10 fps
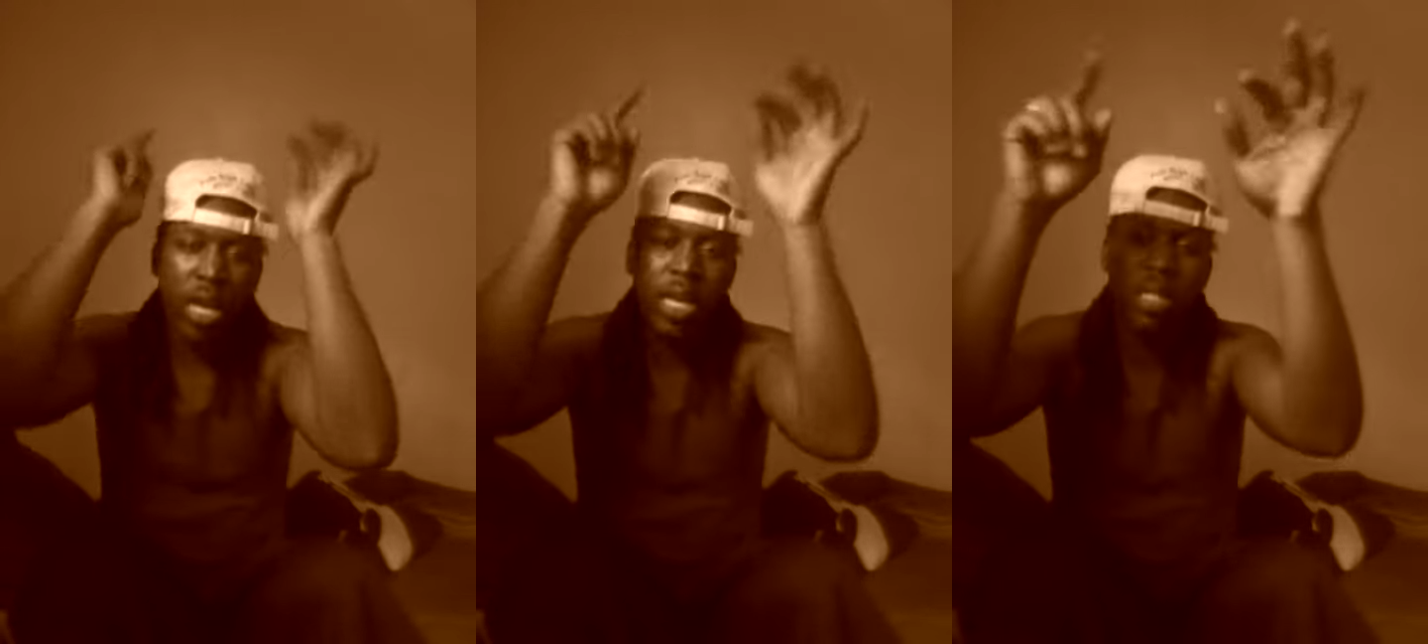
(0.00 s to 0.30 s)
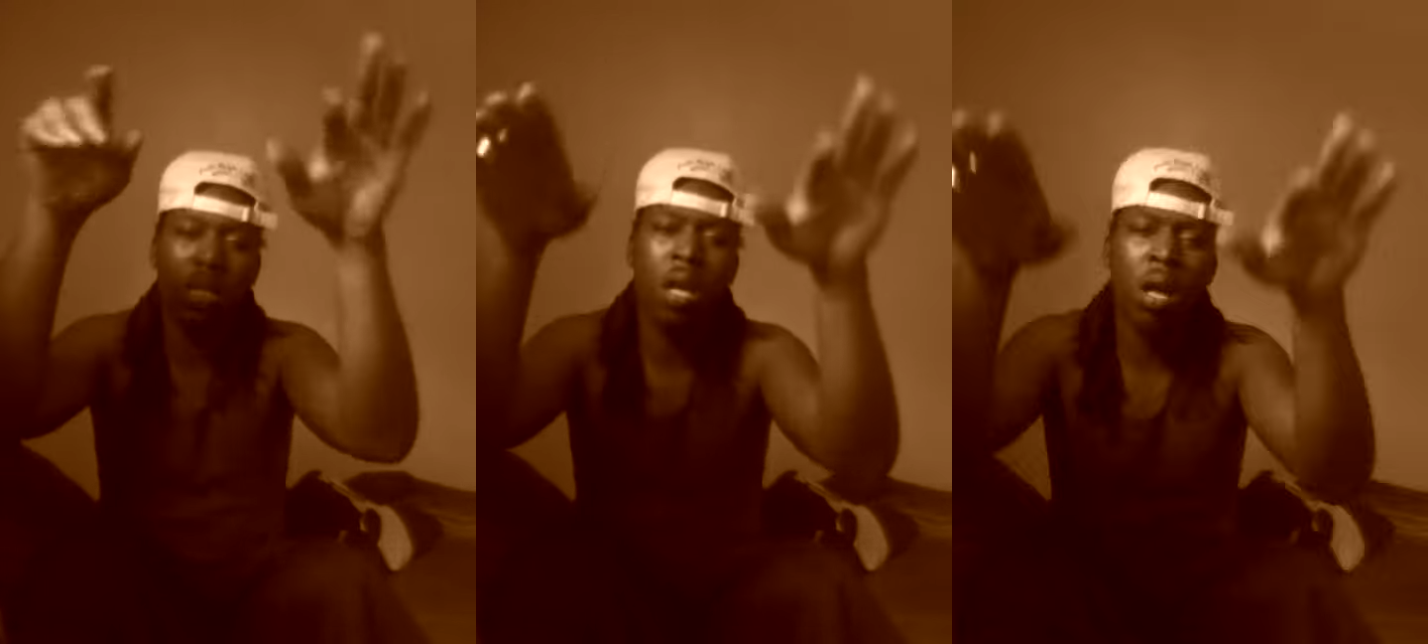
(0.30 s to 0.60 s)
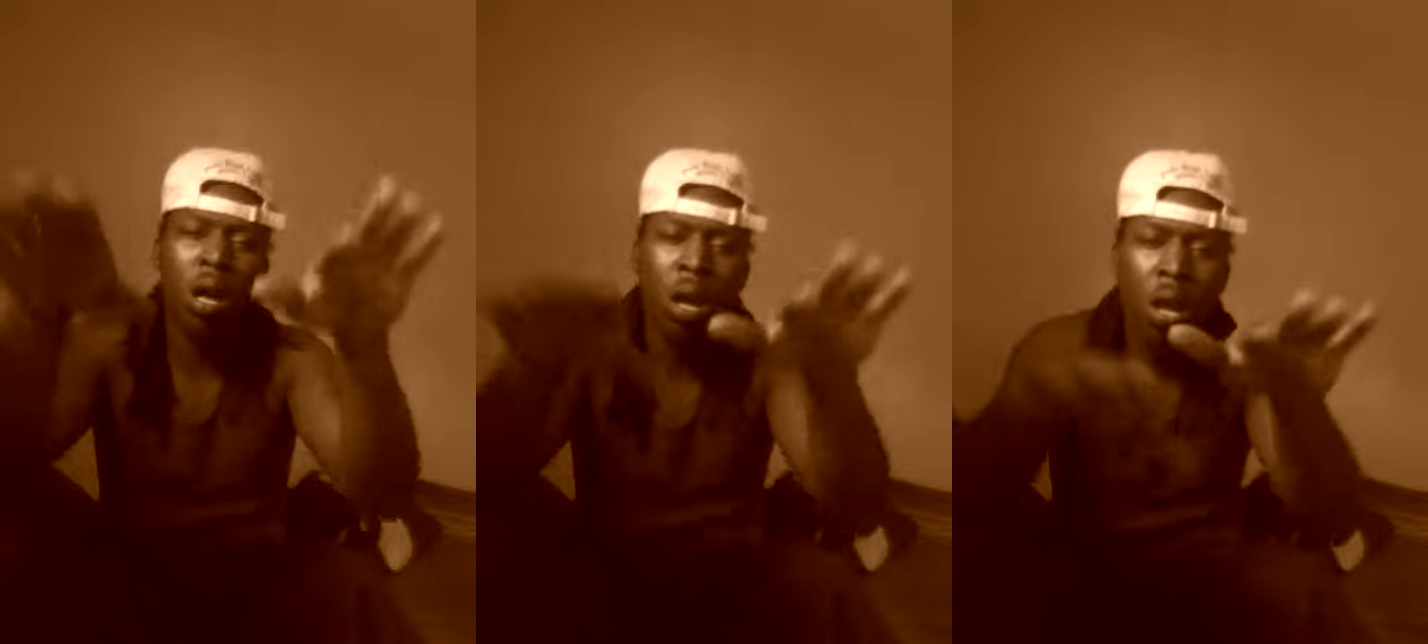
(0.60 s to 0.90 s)
It's
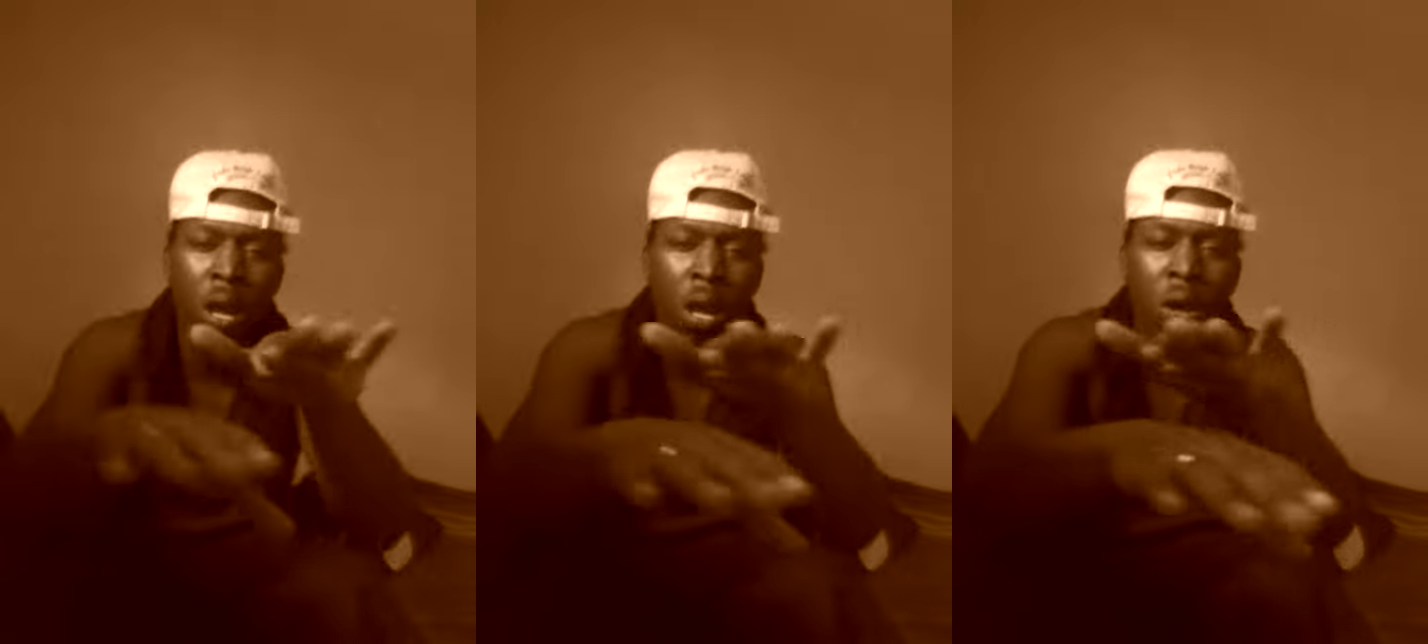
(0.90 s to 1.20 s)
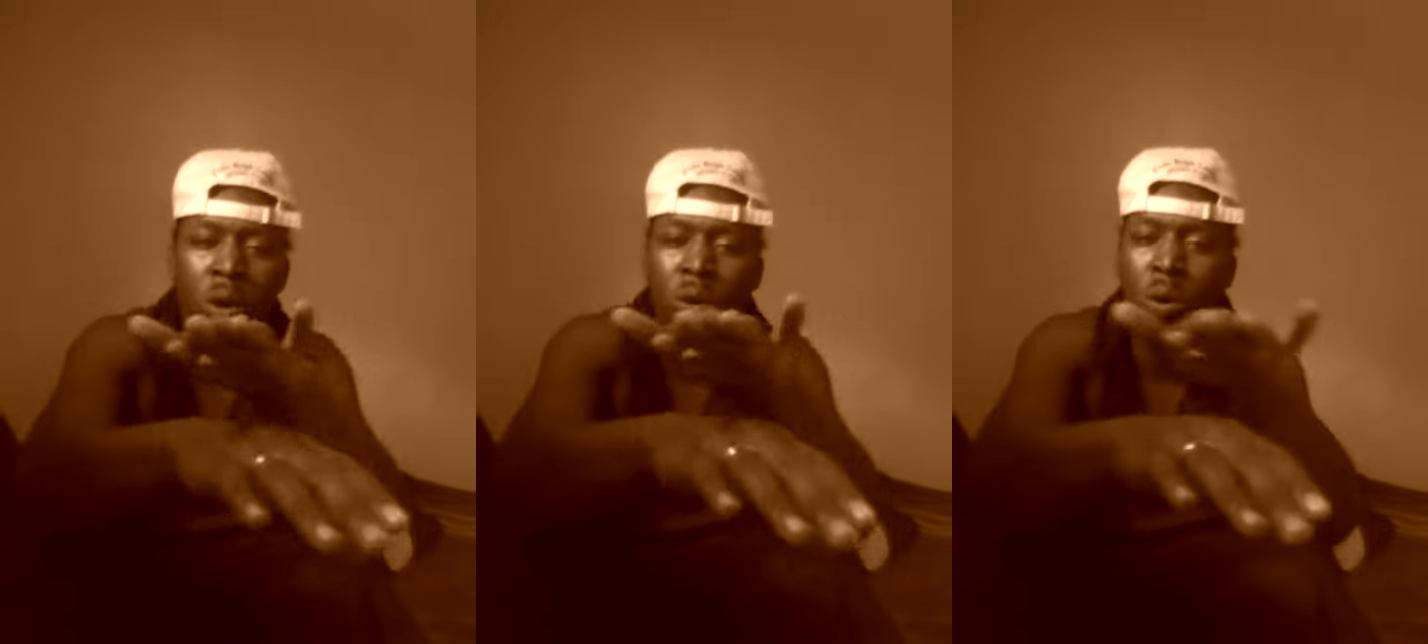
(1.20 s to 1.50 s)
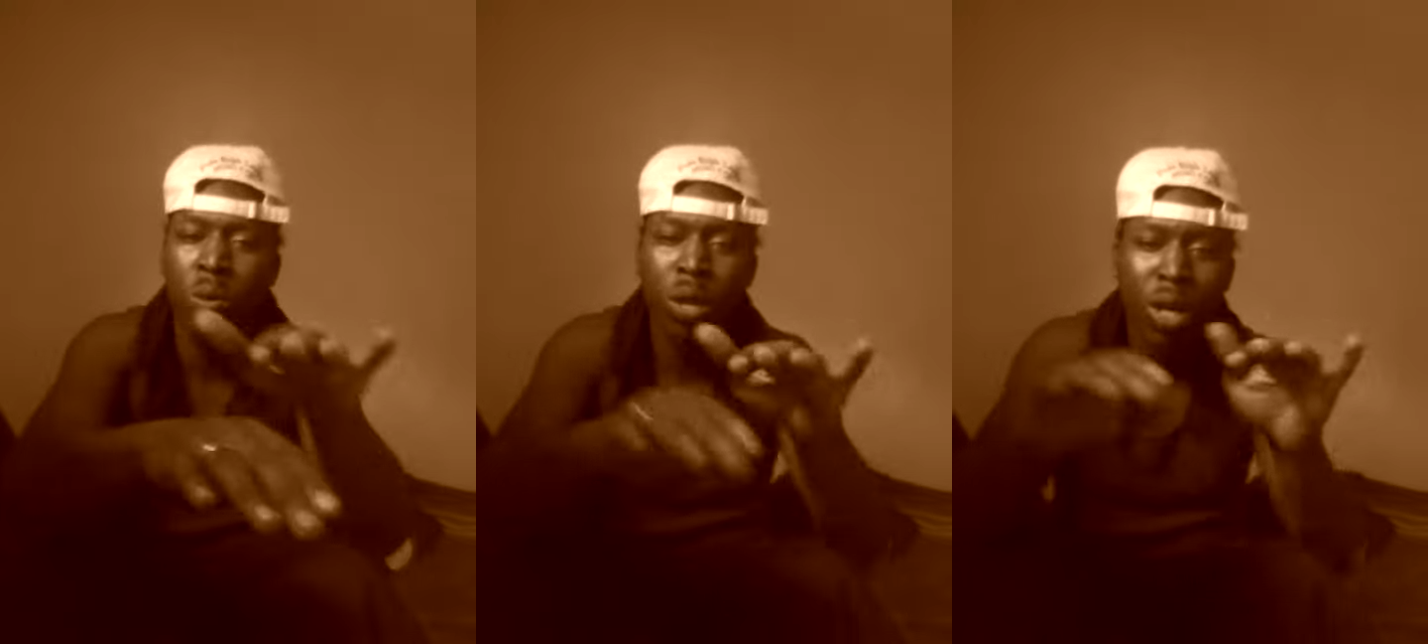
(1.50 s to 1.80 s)
all
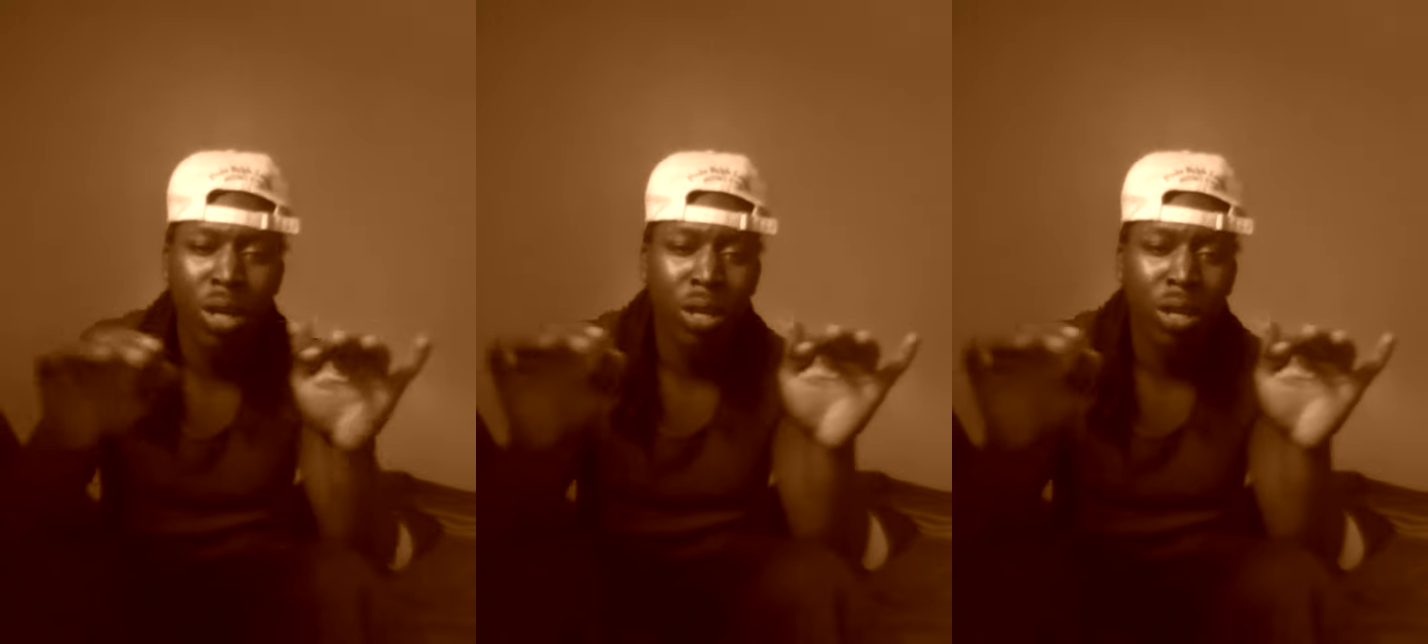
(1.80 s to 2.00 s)
on